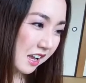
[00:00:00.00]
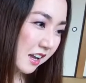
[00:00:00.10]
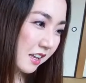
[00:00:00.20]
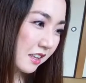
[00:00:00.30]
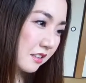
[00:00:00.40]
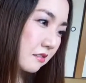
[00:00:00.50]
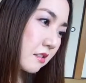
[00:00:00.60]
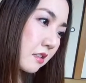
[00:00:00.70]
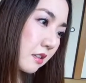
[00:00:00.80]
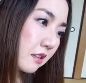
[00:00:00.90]
and
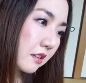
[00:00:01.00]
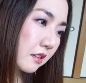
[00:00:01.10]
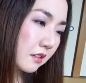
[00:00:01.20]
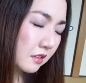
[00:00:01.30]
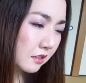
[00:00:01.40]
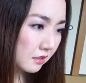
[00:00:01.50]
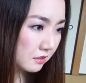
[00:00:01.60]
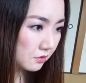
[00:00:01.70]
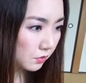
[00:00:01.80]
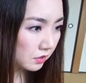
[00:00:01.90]

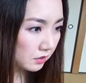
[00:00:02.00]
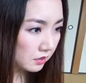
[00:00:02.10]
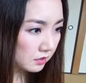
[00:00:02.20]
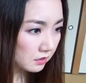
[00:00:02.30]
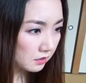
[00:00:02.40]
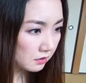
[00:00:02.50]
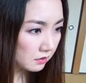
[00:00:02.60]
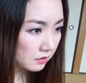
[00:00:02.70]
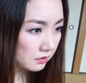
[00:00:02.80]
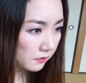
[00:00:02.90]
it's really
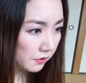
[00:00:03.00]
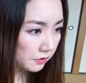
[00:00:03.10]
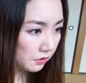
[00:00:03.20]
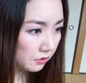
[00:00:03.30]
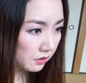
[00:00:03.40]
difficult.